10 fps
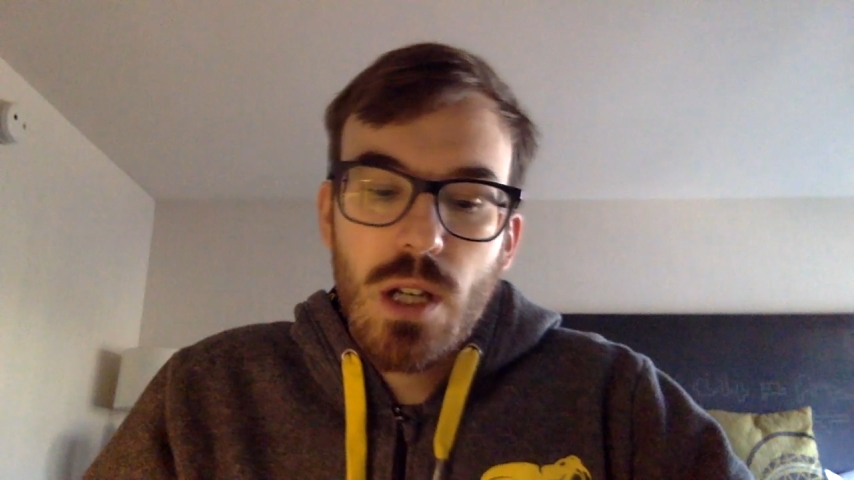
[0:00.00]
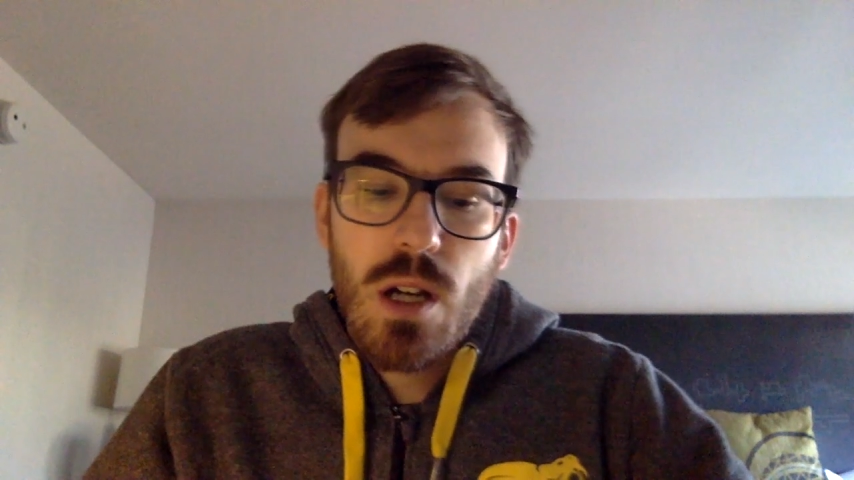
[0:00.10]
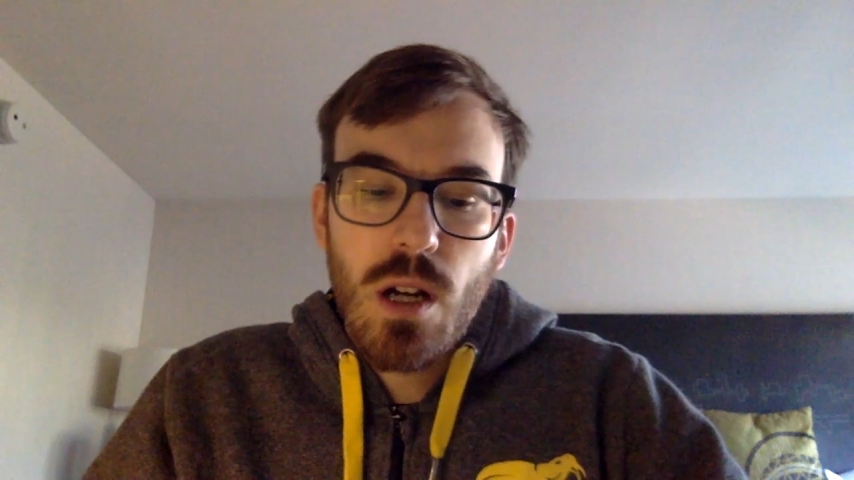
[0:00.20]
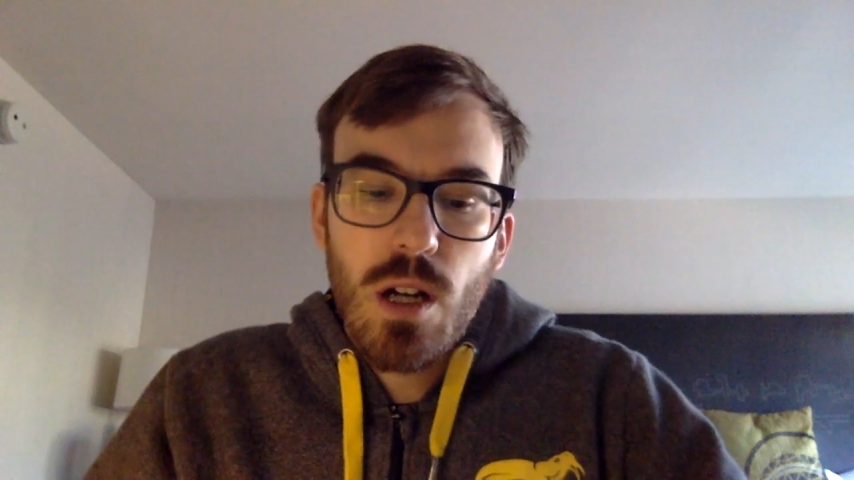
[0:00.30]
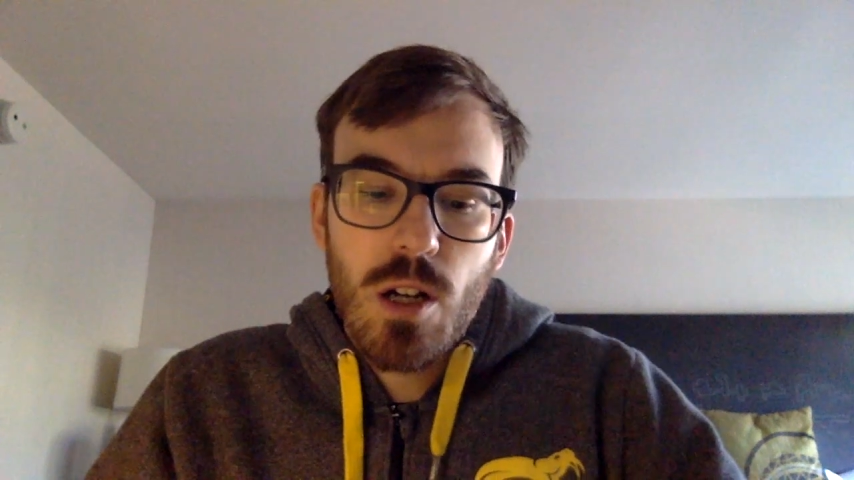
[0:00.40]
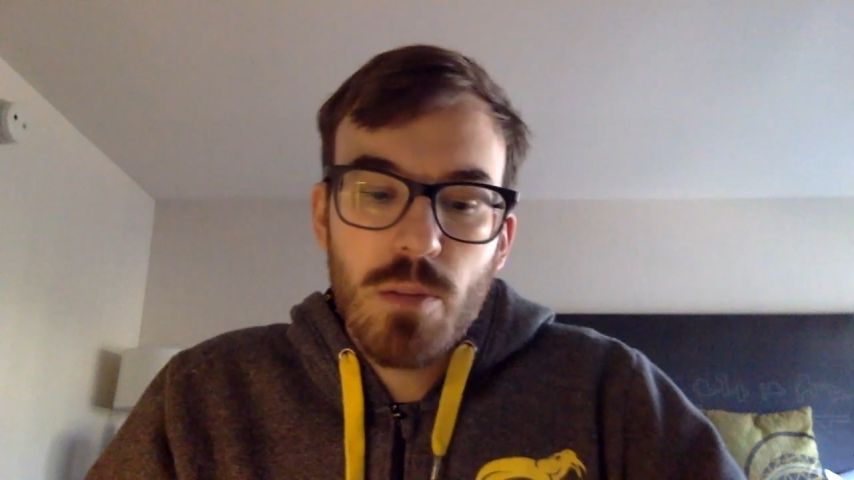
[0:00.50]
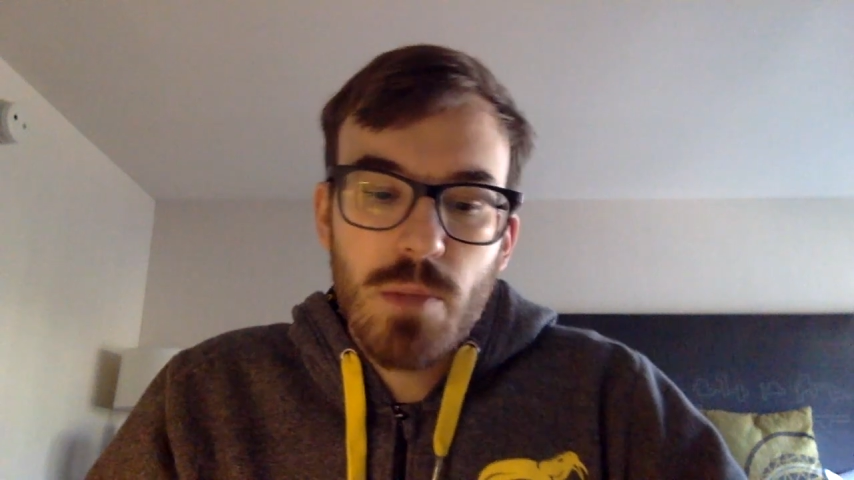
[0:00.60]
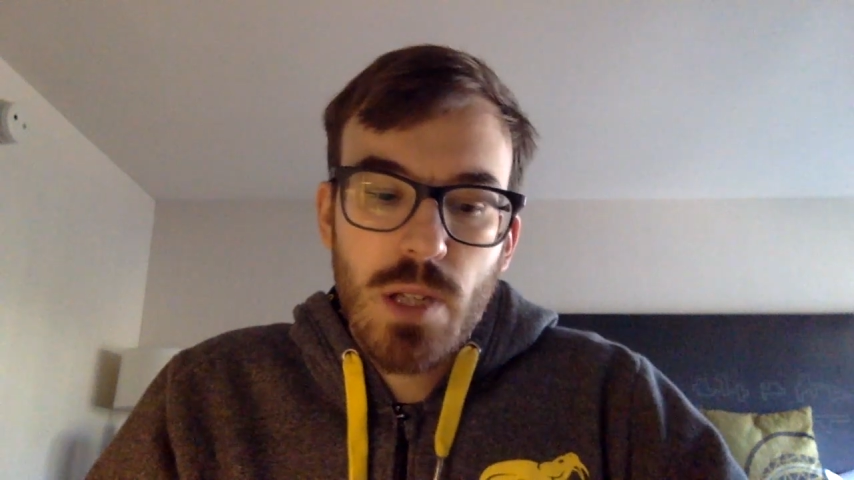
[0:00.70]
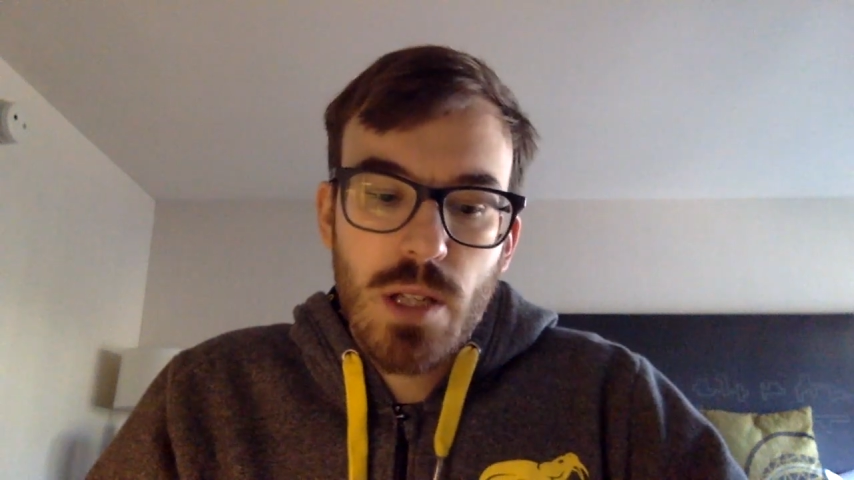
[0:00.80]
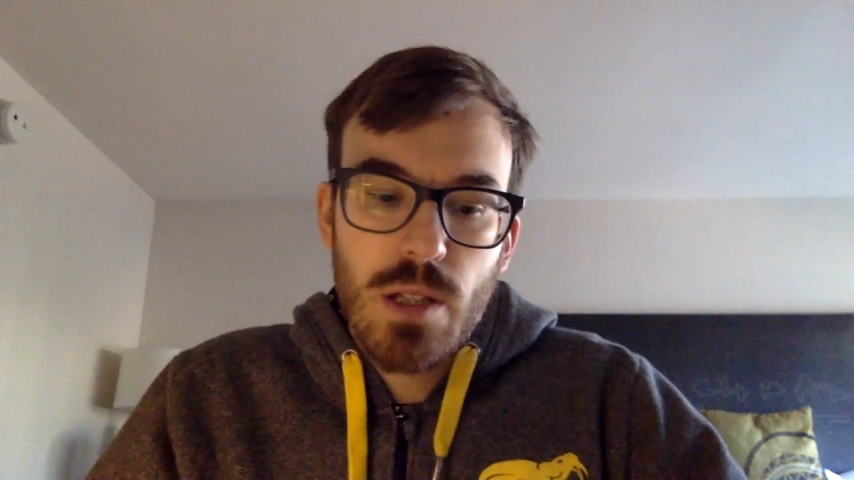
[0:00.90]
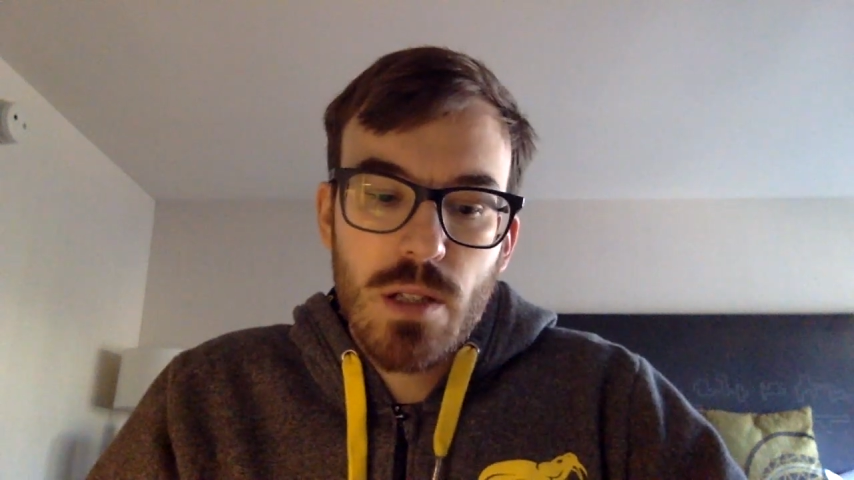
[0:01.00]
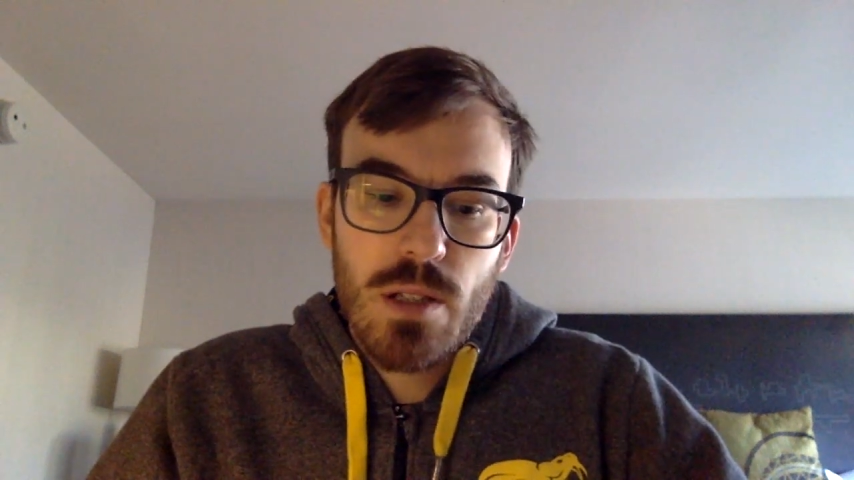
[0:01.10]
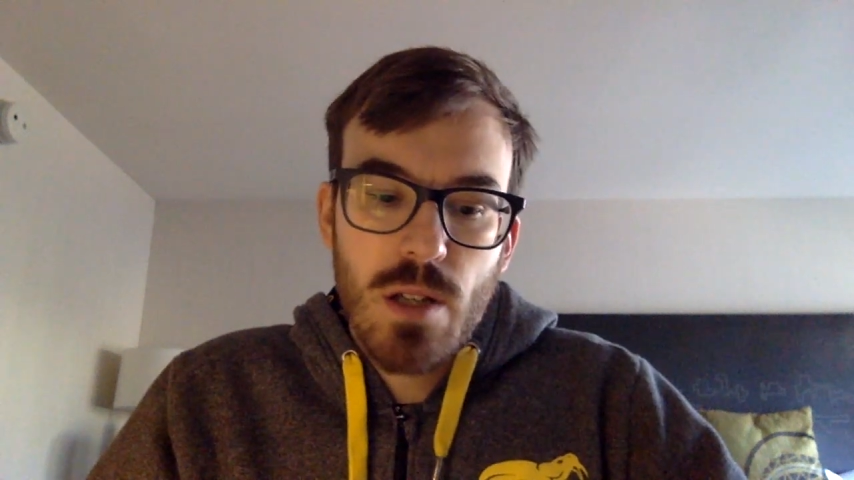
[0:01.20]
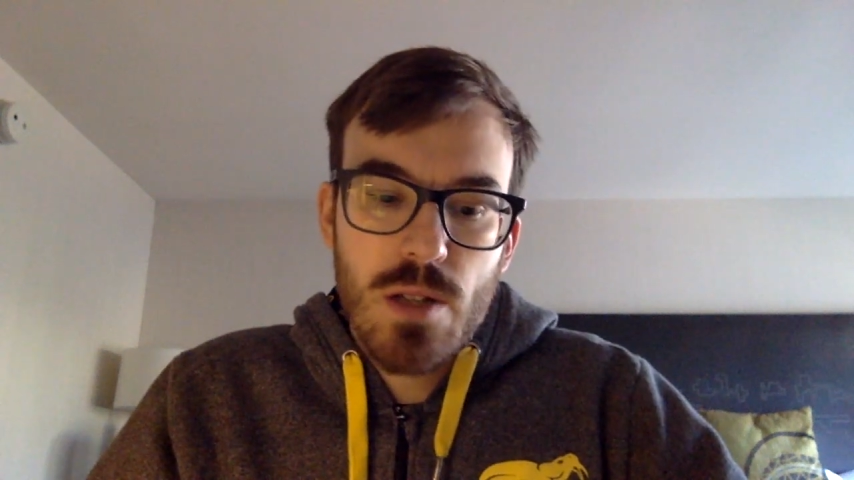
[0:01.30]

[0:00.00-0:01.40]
in